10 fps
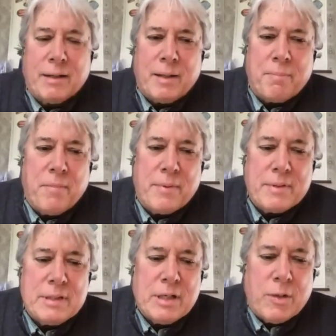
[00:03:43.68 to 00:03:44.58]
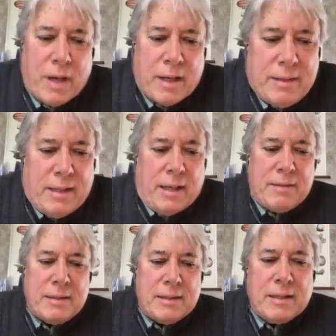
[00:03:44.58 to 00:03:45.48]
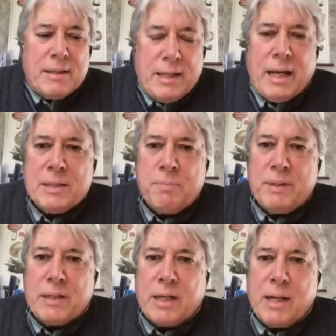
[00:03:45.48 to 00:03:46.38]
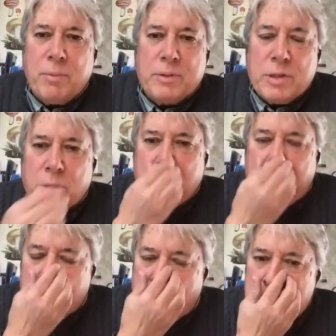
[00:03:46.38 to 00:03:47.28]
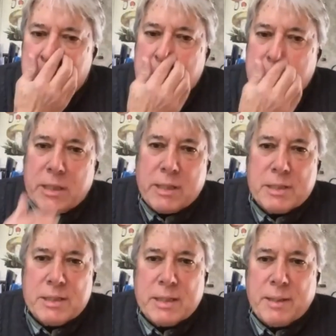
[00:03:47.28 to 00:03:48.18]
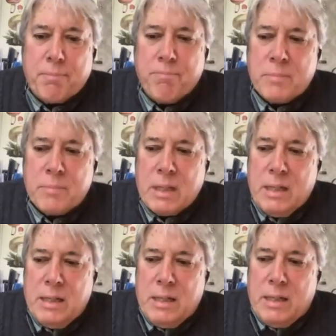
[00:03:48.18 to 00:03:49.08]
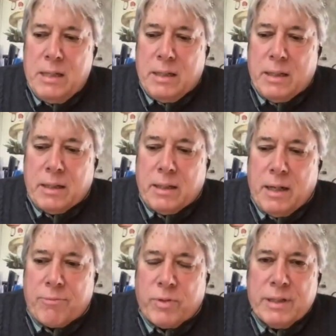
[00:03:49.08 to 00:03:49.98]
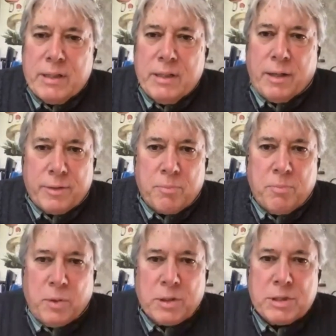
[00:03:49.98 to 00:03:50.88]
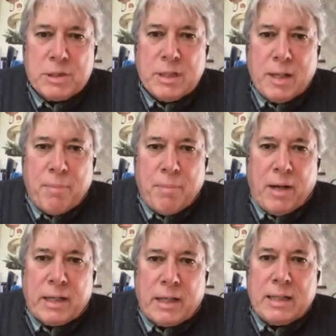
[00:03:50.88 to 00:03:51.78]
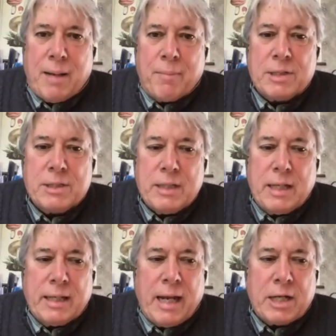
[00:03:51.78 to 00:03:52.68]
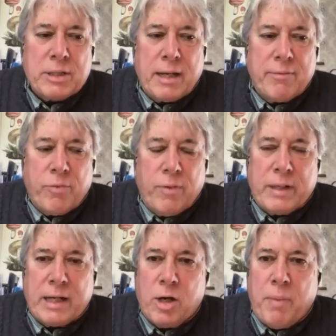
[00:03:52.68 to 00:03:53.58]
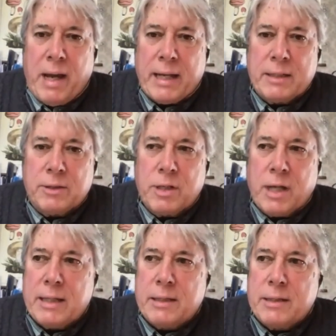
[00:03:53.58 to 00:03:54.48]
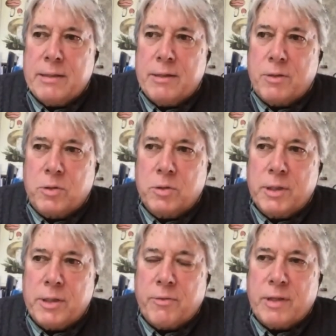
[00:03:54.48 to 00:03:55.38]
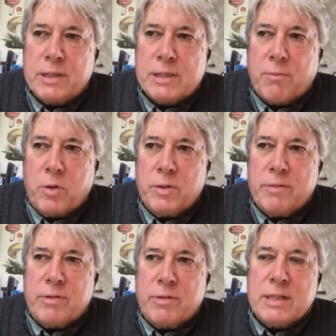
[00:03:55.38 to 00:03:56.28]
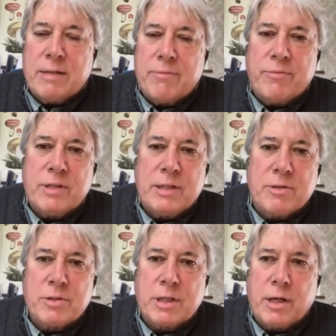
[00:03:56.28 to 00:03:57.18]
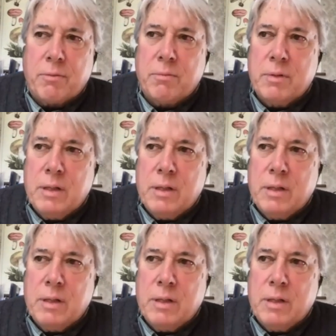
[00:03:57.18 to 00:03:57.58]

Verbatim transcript: um, you know, I, I it has been a couple year migration because um, uh, I've written other books about economics, and actually, i when I go back and look at the earlier things I wrote, even 10, 15 years ago,